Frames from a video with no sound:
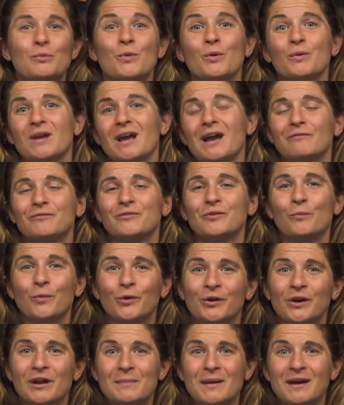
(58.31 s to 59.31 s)
won't have to
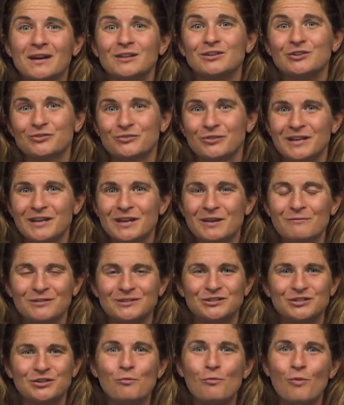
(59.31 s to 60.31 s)
worry about it shrinking
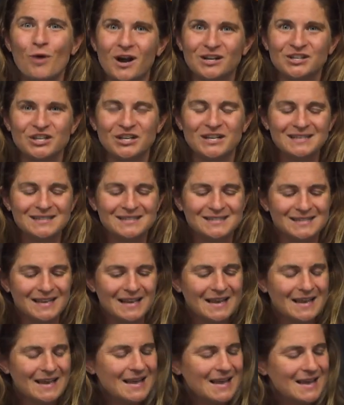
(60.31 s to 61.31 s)
once you wash it.
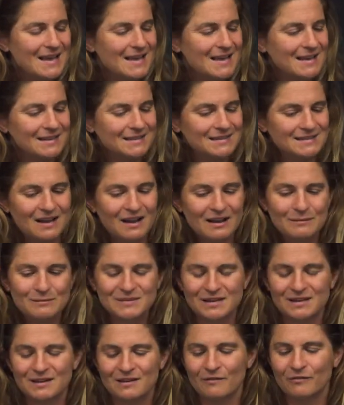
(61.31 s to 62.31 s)
It comes
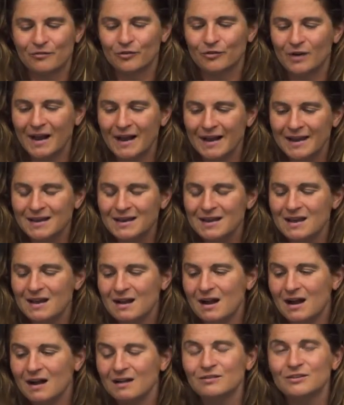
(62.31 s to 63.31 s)
in a variety of
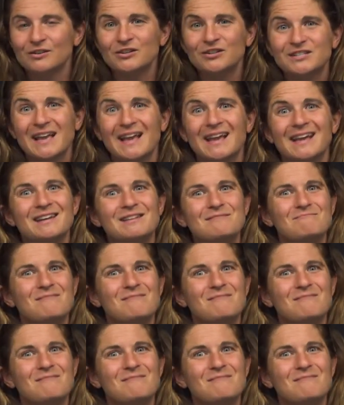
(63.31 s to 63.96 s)
colors and it